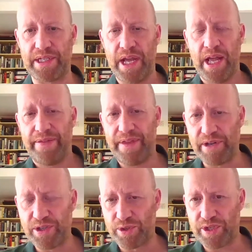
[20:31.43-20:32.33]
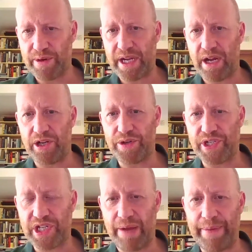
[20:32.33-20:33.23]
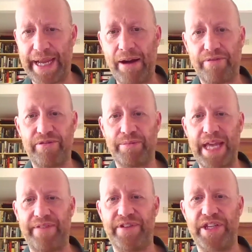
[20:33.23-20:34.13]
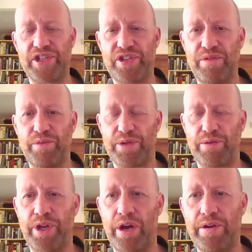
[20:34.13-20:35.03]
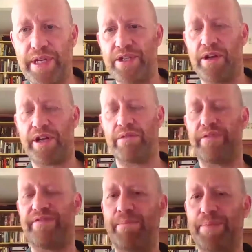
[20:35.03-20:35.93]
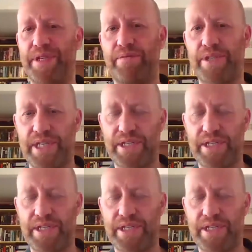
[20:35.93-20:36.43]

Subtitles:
There is also a cartridge coming out from Cepheid soon, which will not only look at rifampicin resistance,